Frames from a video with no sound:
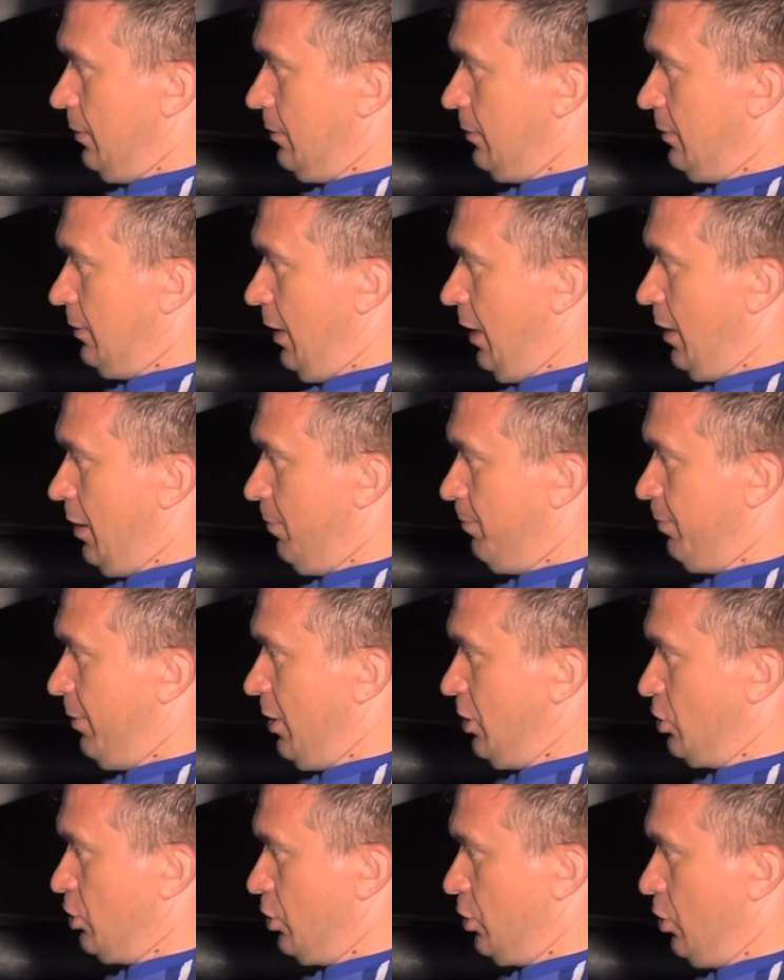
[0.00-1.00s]
tire
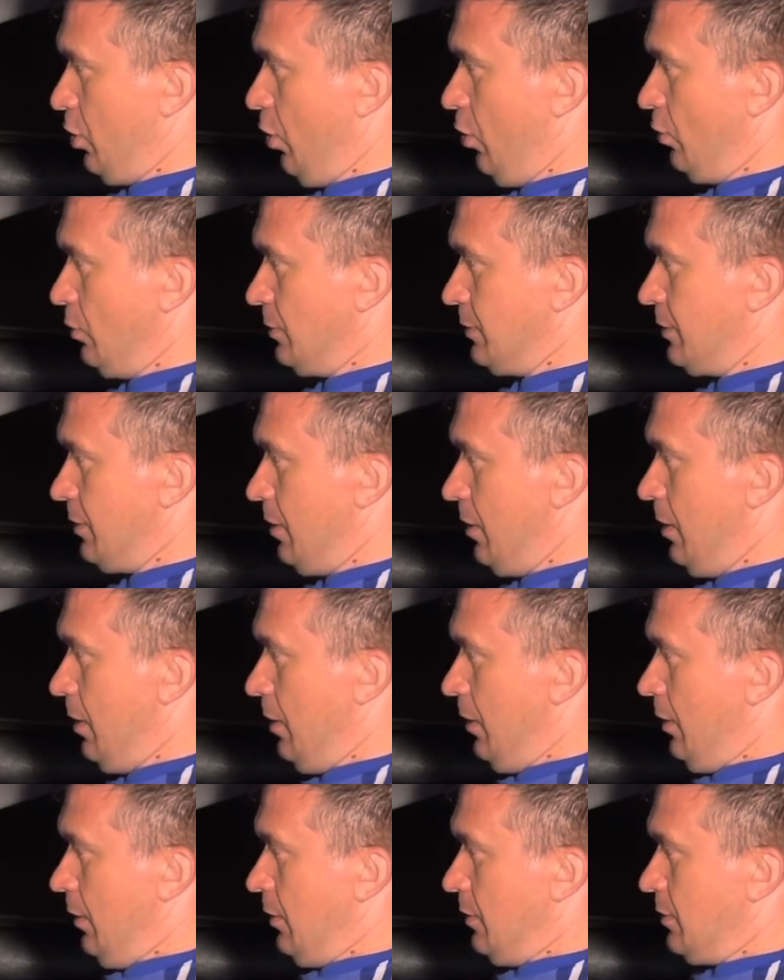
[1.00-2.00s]
pressure codes.
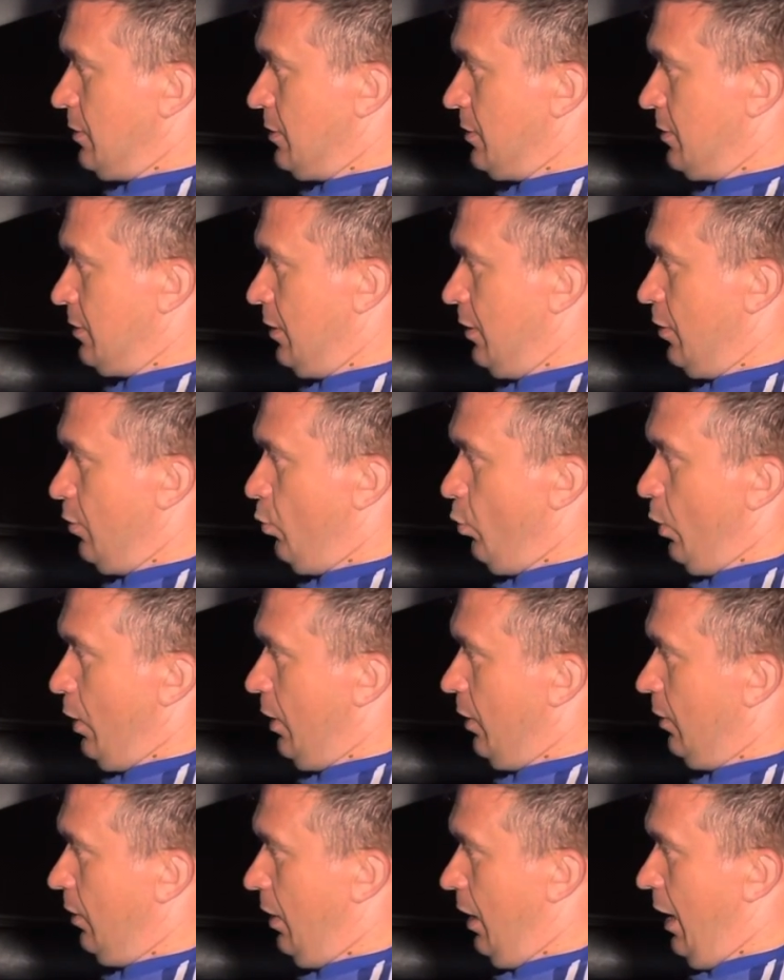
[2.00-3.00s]
Steering
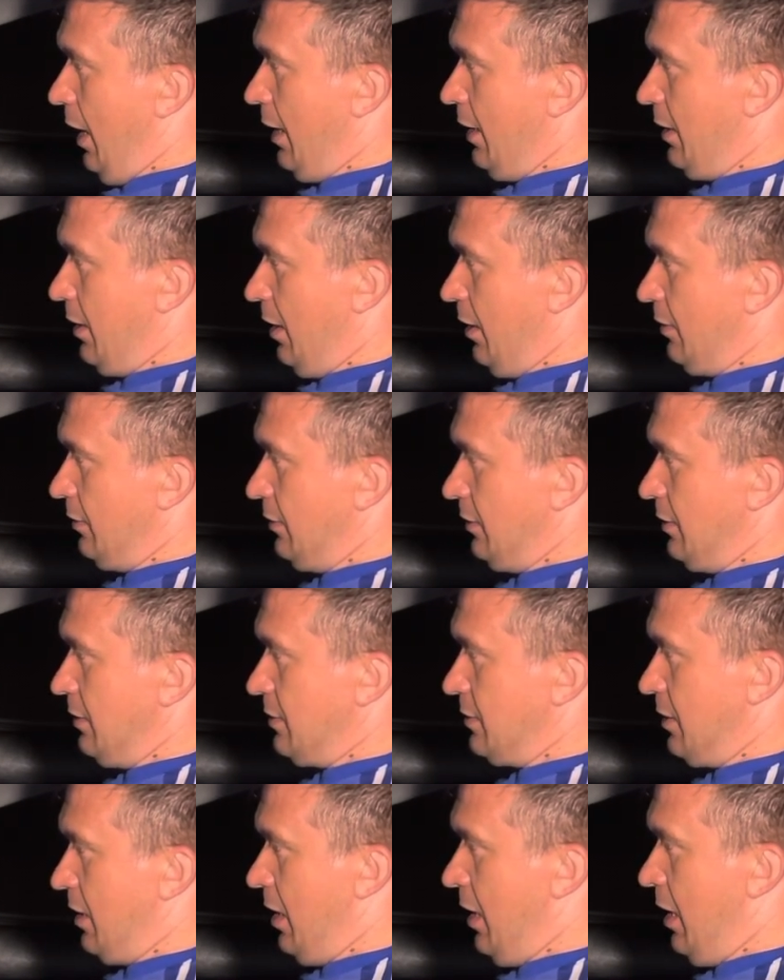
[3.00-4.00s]
wheel icon
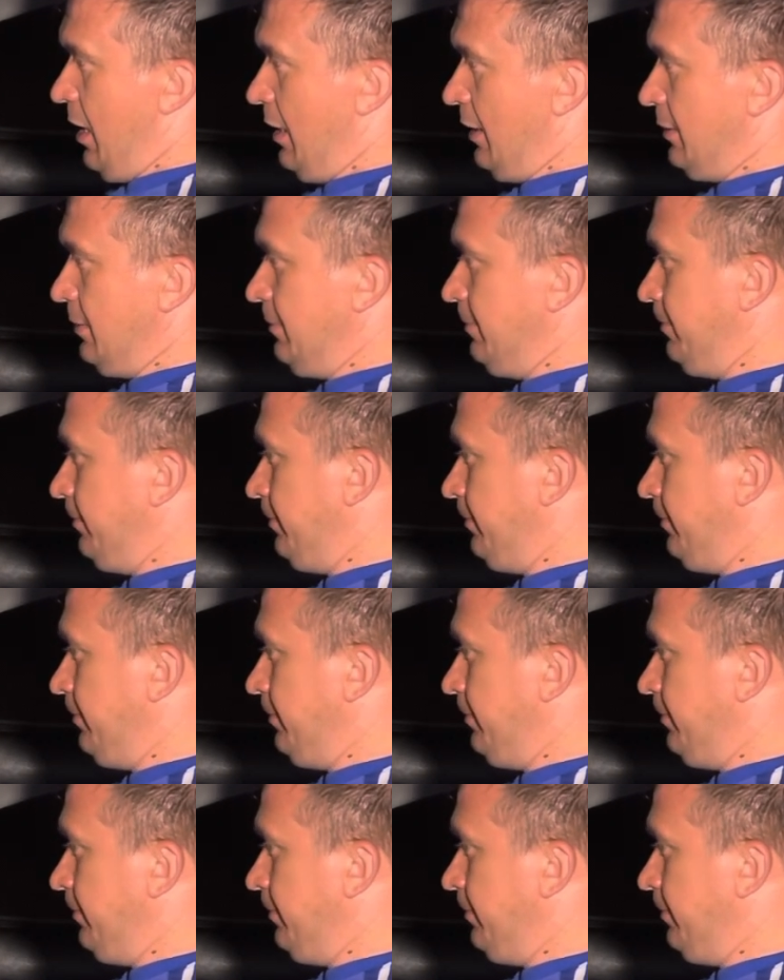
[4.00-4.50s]
is on.